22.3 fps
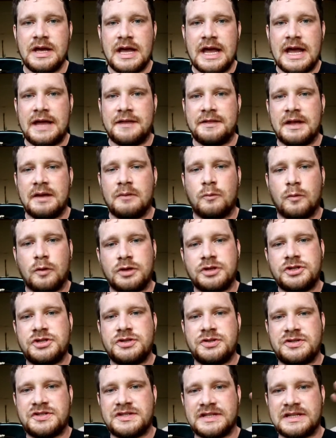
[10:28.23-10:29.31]
And then once
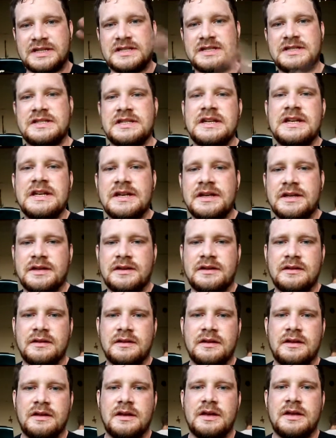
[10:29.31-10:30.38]
you succeed,
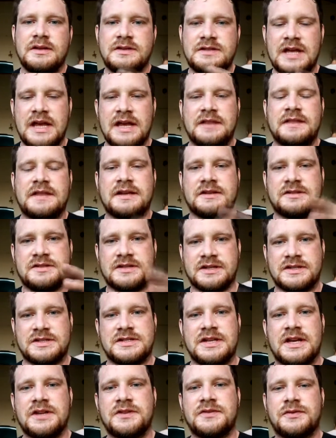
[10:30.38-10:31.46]
take that
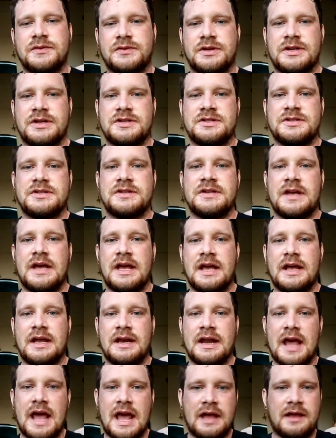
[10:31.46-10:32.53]
successfulness
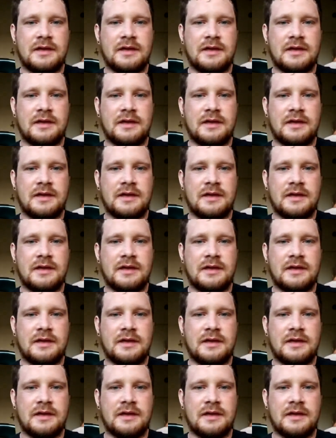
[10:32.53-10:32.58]
and